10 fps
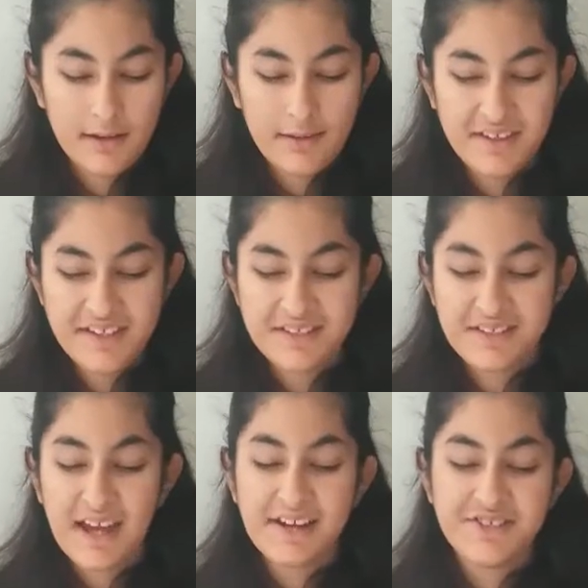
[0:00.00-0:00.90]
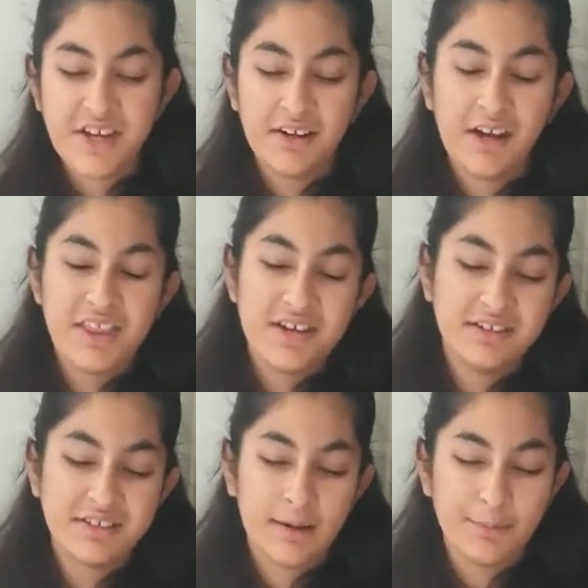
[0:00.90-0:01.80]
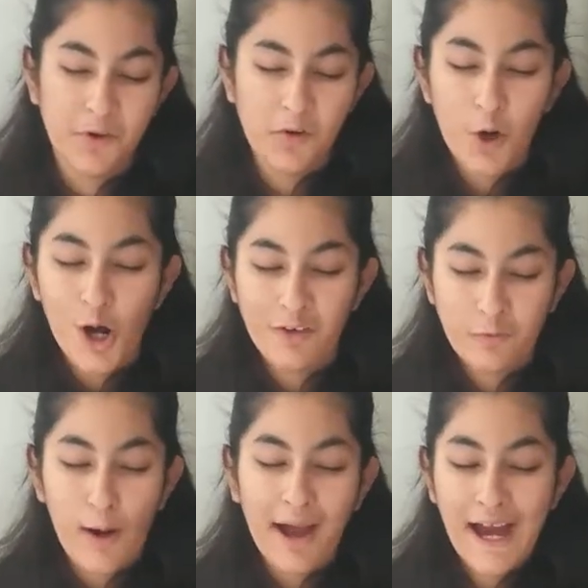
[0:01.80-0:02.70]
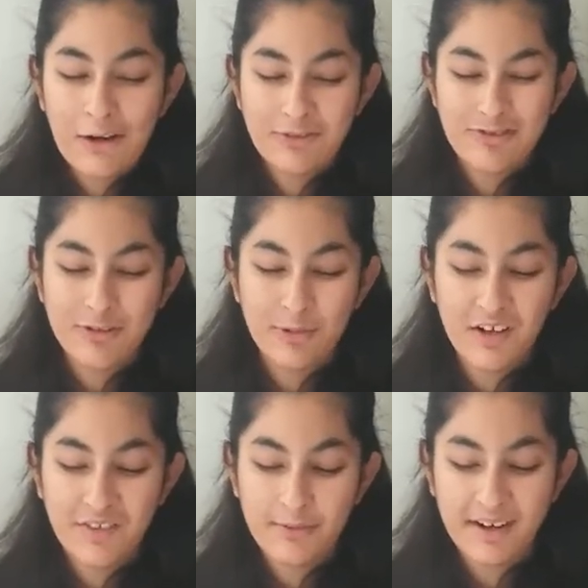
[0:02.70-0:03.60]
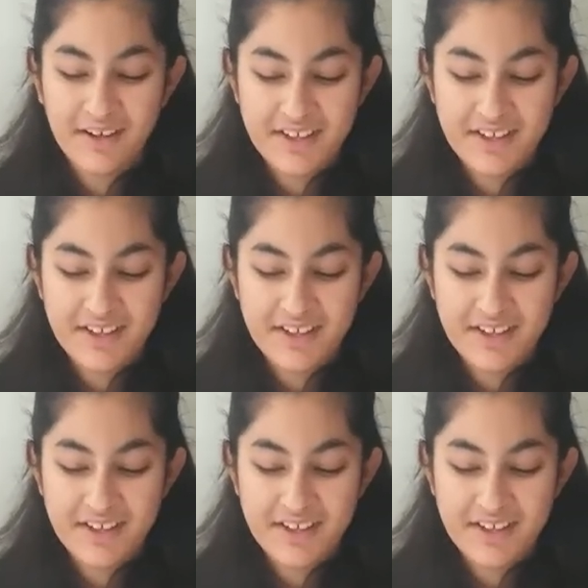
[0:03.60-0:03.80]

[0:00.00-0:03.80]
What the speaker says: This is yet another example of why I want to remove the word